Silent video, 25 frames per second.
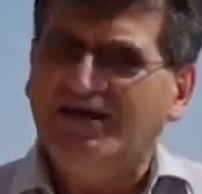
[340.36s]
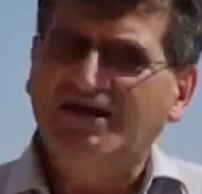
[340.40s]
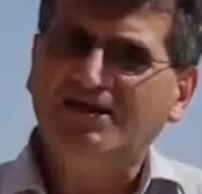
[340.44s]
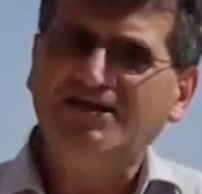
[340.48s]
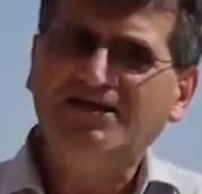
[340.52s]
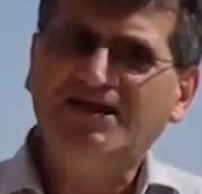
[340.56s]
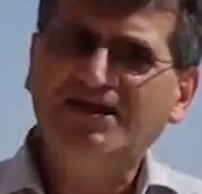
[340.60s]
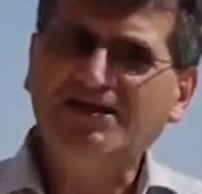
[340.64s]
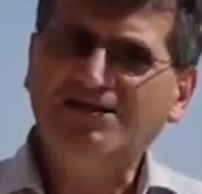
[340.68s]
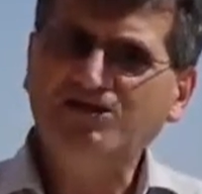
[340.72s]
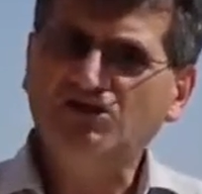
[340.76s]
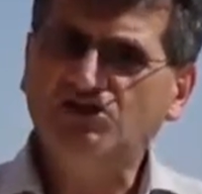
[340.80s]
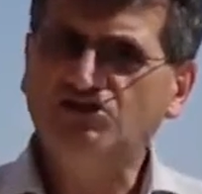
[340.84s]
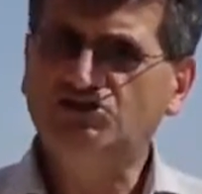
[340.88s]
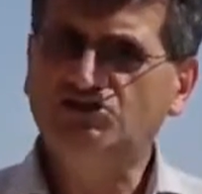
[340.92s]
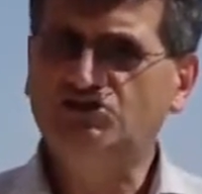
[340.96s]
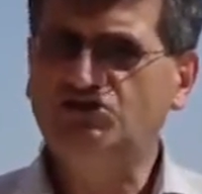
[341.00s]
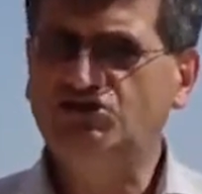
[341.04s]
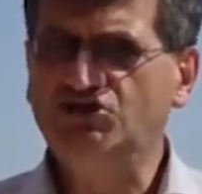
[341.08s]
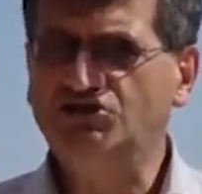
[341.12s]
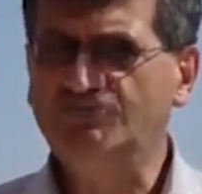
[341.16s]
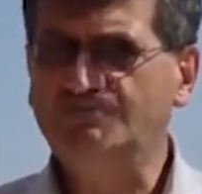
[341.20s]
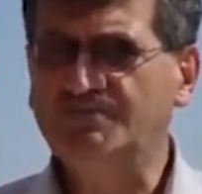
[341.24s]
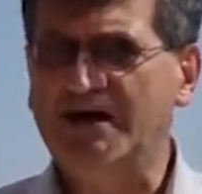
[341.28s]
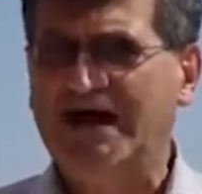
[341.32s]
they're not
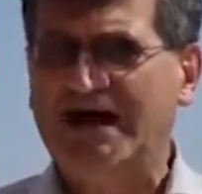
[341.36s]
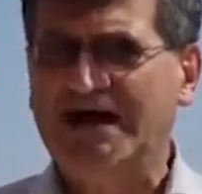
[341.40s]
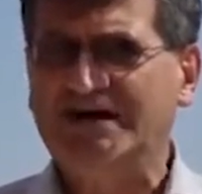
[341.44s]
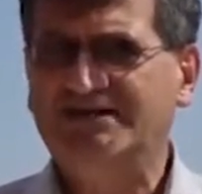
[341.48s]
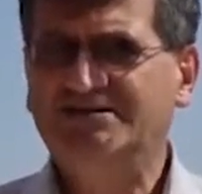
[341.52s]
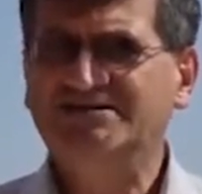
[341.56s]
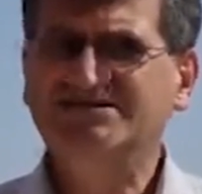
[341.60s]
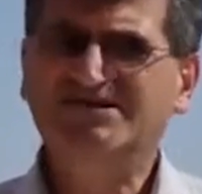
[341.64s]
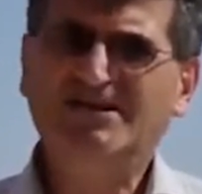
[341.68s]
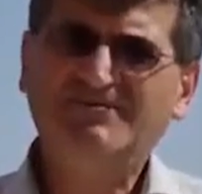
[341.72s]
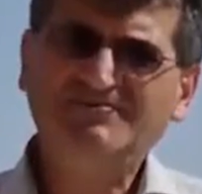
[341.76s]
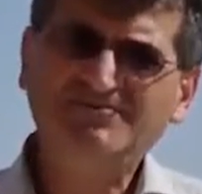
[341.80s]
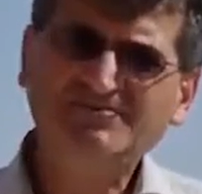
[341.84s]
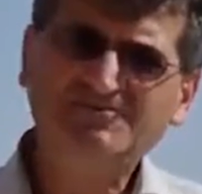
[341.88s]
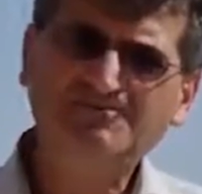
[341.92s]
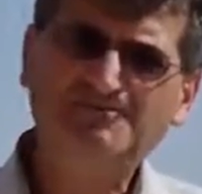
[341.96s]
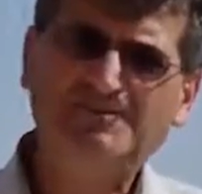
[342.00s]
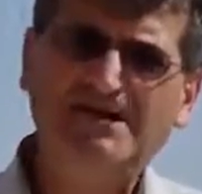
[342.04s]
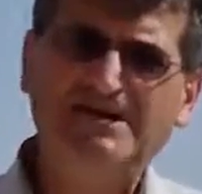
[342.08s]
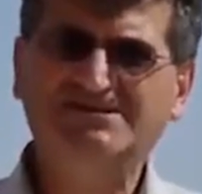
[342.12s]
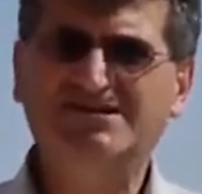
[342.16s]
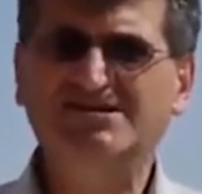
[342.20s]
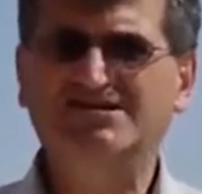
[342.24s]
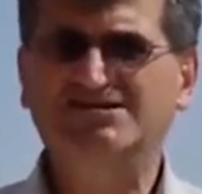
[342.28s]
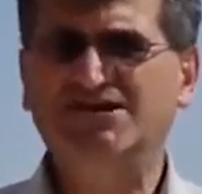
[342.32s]
too bad. Some
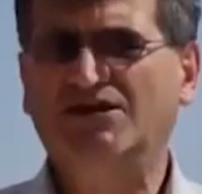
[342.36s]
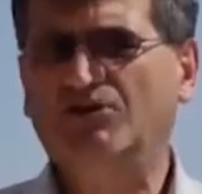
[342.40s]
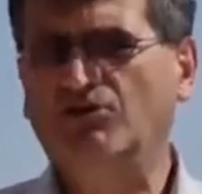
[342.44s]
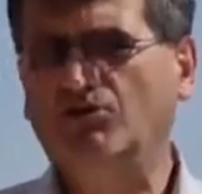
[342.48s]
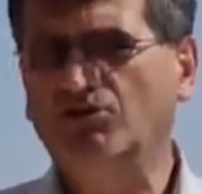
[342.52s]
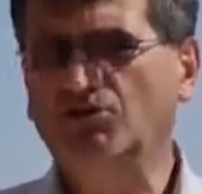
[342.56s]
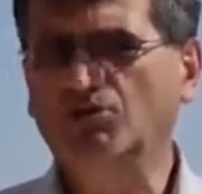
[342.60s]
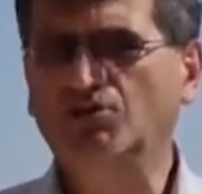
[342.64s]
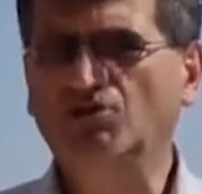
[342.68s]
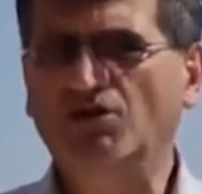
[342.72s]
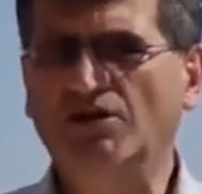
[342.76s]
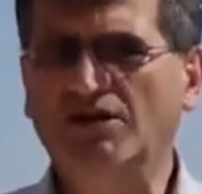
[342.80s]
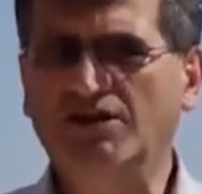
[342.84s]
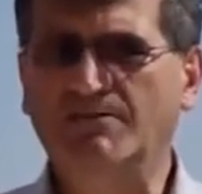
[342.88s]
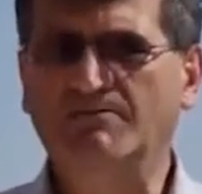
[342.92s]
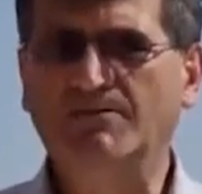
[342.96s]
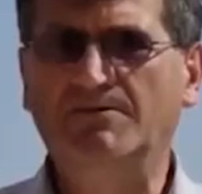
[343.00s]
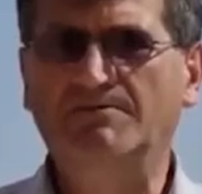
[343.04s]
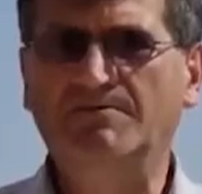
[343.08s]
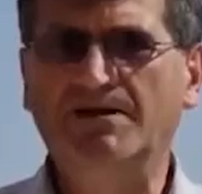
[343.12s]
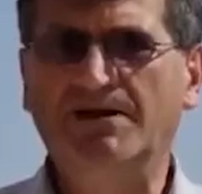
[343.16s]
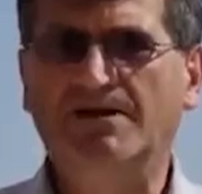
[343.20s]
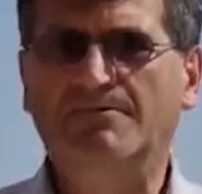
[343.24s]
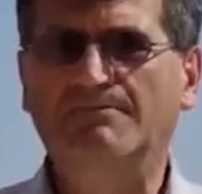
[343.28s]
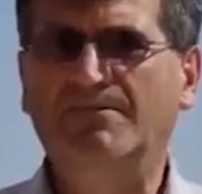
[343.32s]
places they could do a little
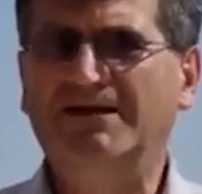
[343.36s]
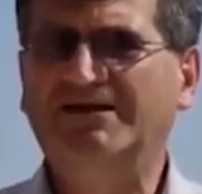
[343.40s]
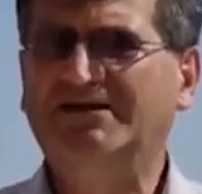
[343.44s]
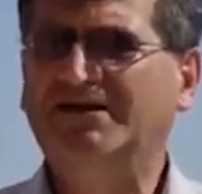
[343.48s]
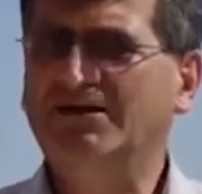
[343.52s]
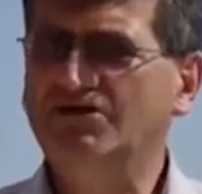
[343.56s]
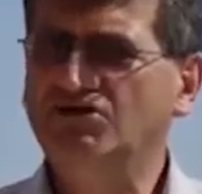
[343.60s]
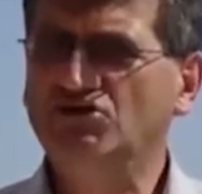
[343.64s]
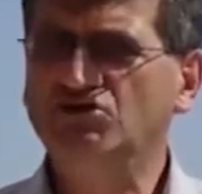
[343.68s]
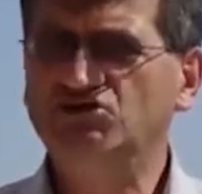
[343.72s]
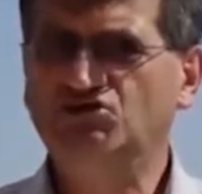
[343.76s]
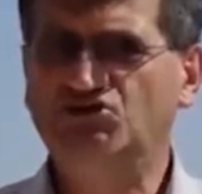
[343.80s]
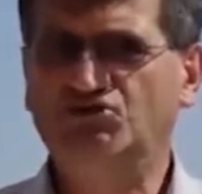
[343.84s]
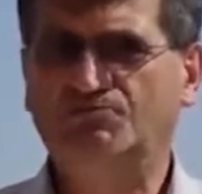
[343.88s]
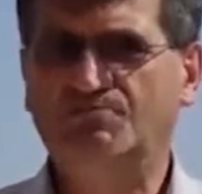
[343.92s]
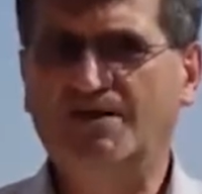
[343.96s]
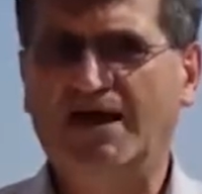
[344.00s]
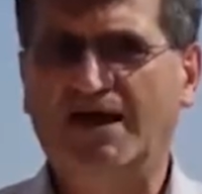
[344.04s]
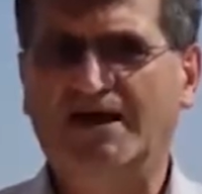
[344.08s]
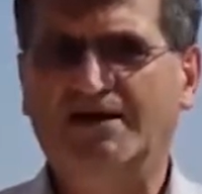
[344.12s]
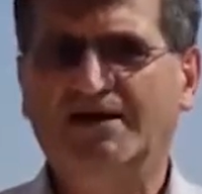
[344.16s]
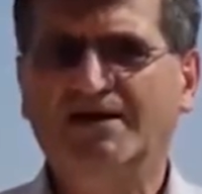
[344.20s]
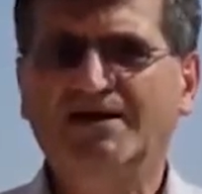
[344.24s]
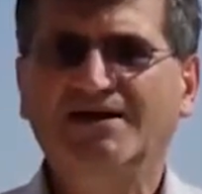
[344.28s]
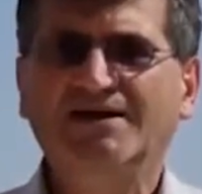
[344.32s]
bit better, but they're not too
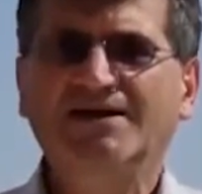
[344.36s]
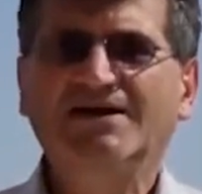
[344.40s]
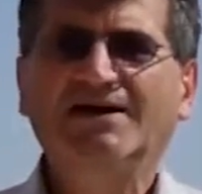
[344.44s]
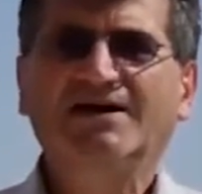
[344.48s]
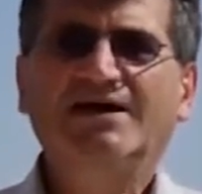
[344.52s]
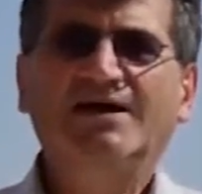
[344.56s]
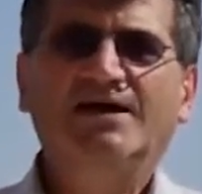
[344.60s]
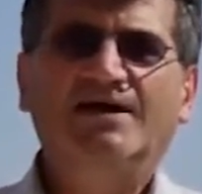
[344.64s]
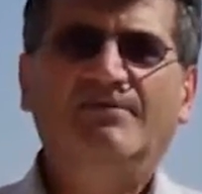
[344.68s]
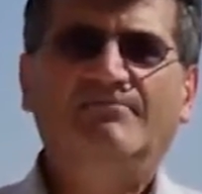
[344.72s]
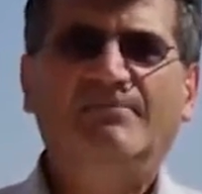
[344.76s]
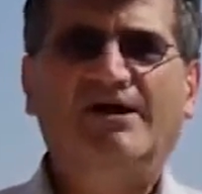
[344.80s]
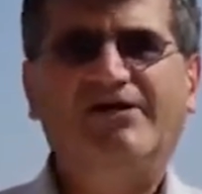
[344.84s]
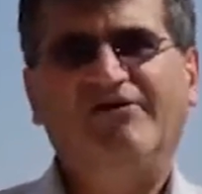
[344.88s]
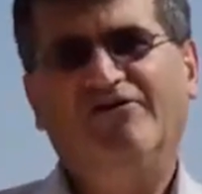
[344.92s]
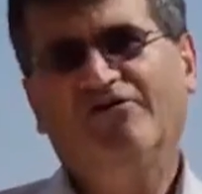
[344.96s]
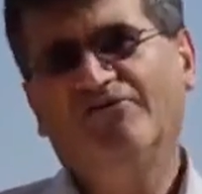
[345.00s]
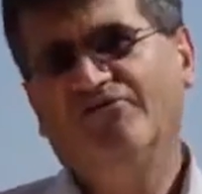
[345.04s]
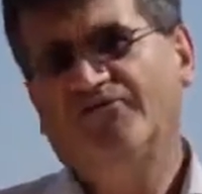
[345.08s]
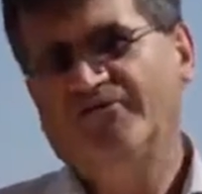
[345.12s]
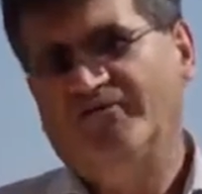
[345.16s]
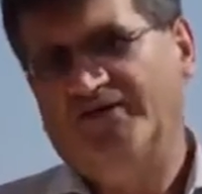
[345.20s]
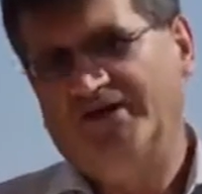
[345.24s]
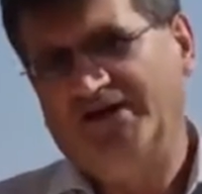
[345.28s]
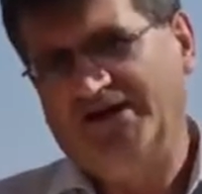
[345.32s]
bad. But
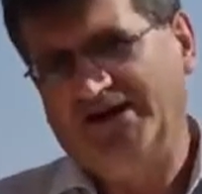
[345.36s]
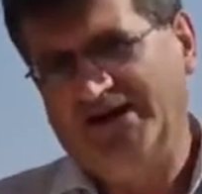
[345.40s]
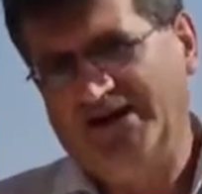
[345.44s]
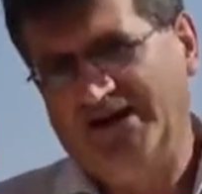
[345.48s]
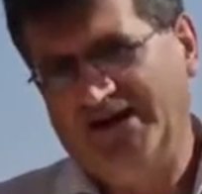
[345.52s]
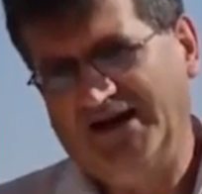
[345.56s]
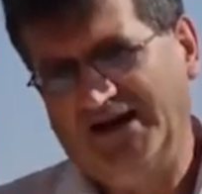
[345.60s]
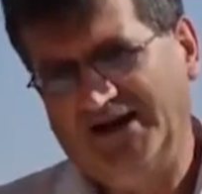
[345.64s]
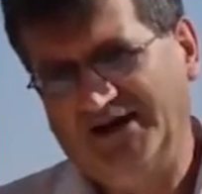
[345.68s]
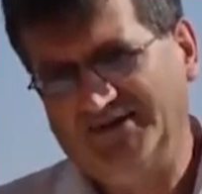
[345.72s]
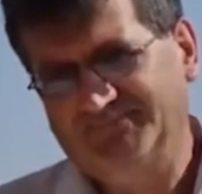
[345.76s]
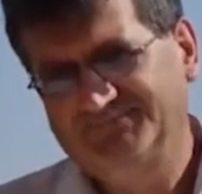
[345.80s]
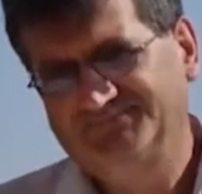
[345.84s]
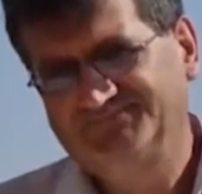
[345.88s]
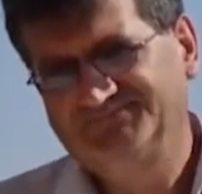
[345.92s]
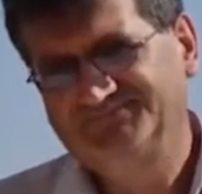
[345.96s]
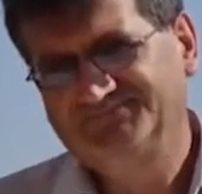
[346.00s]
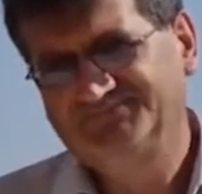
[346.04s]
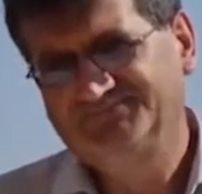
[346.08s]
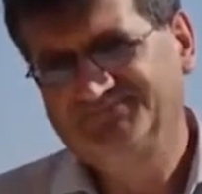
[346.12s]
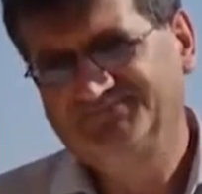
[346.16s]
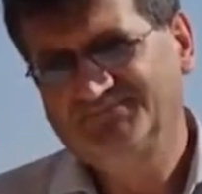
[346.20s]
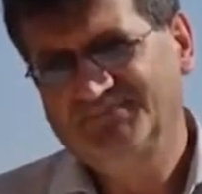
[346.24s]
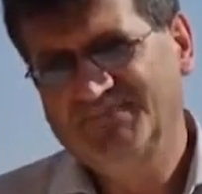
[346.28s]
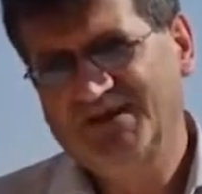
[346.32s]
over in LA,
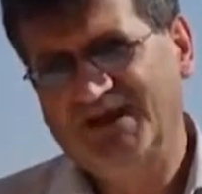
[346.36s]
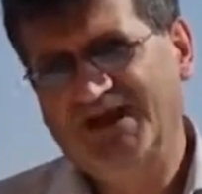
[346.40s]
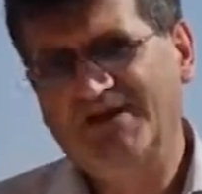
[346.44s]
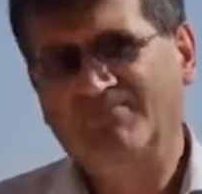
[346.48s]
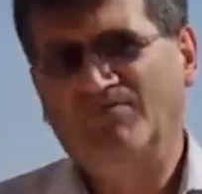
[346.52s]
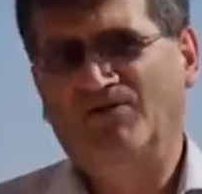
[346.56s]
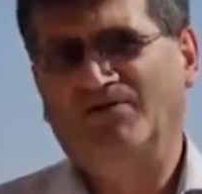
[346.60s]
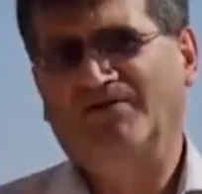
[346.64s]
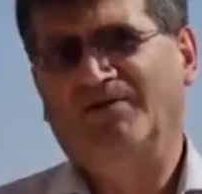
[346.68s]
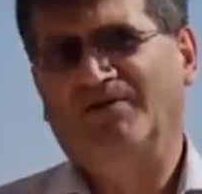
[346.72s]
come